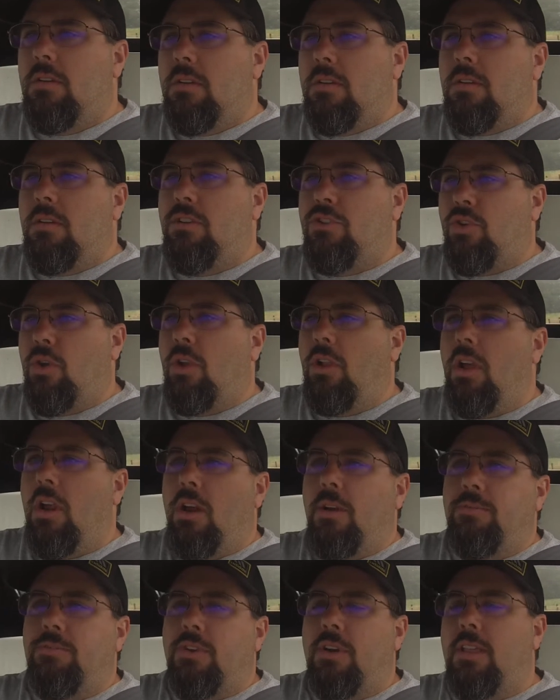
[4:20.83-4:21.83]
control
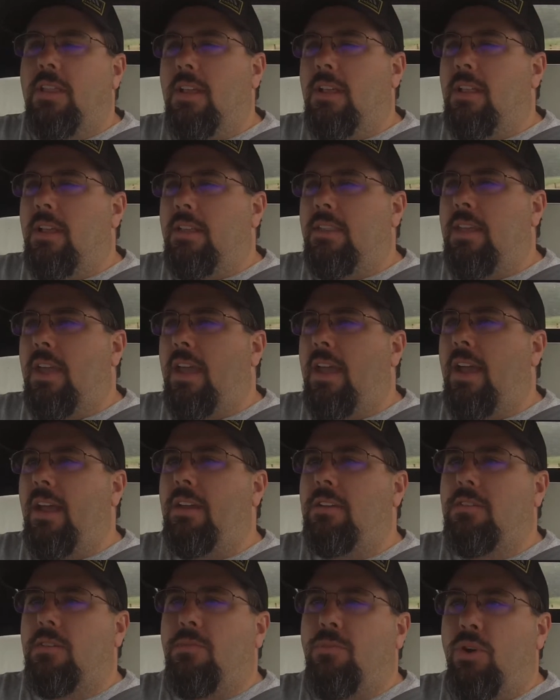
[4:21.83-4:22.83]
arms or anything like
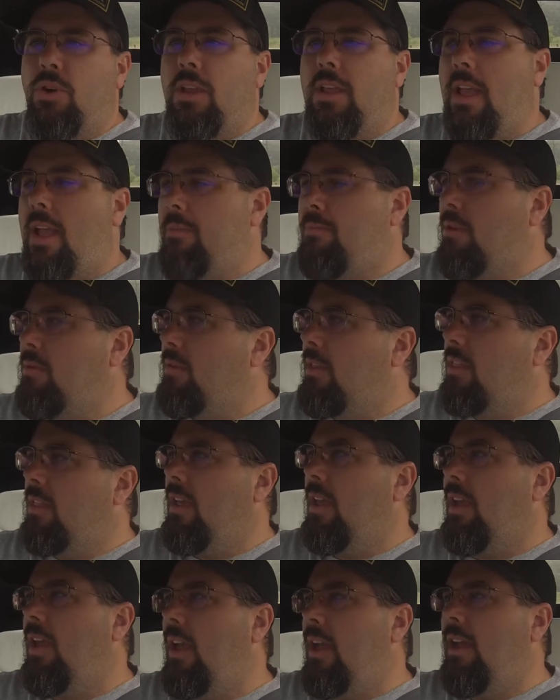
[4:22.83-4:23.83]
that, so pretty happy with
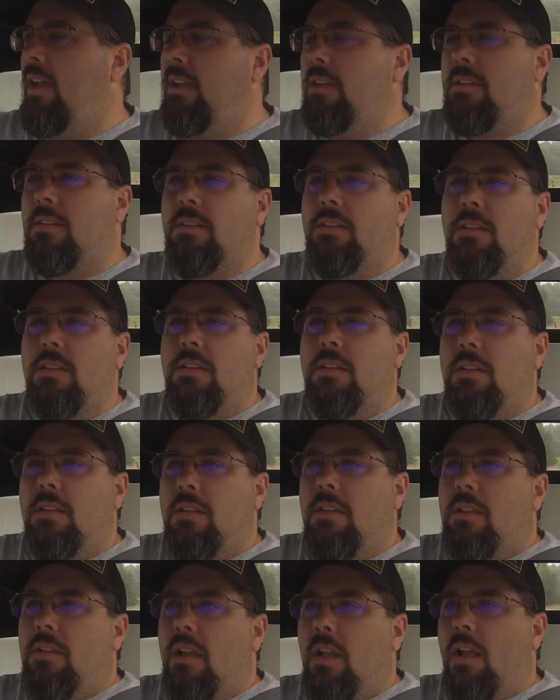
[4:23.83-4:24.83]
that.
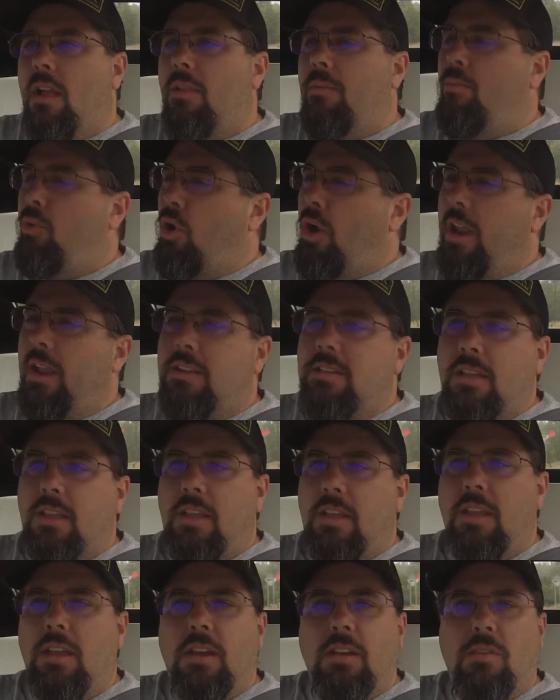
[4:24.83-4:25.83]
The brakes,
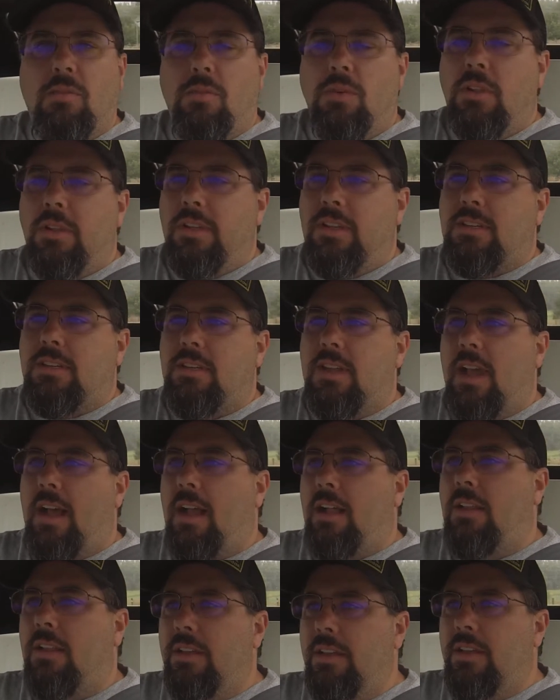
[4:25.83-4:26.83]
again, are really
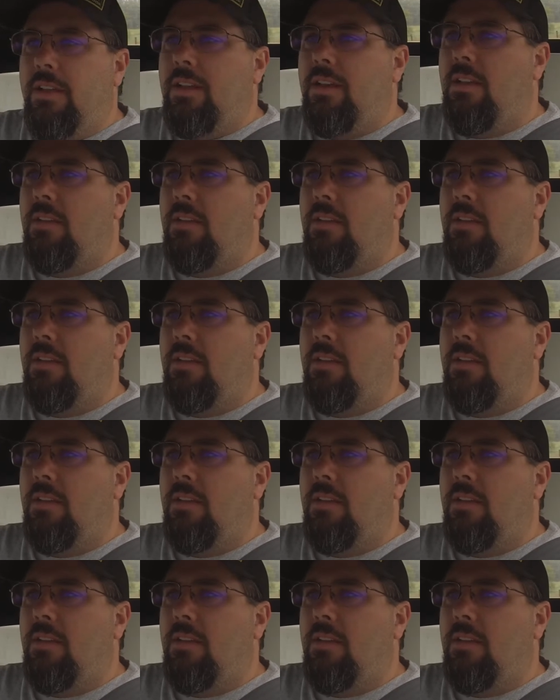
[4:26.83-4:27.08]
solid.